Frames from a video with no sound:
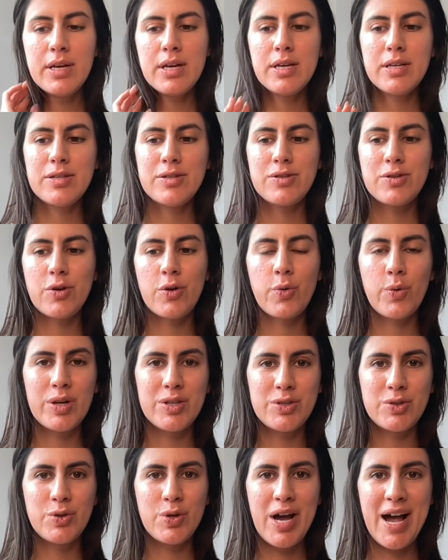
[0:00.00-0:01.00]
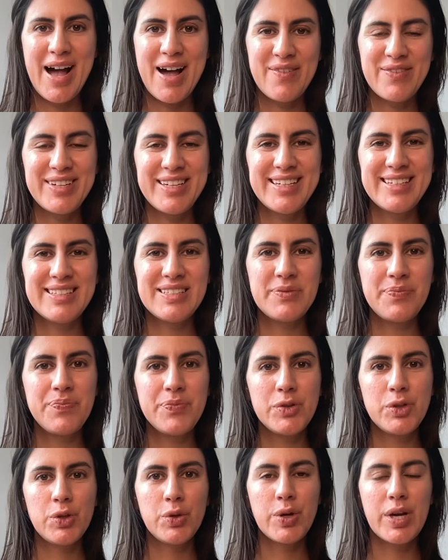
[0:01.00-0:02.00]
So once you have it,
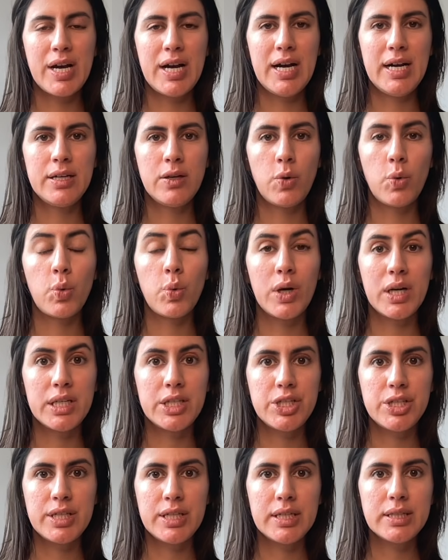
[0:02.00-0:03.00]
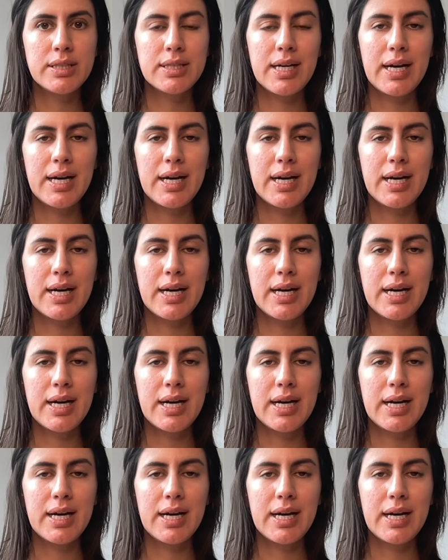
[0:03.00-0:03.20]
you can watch it.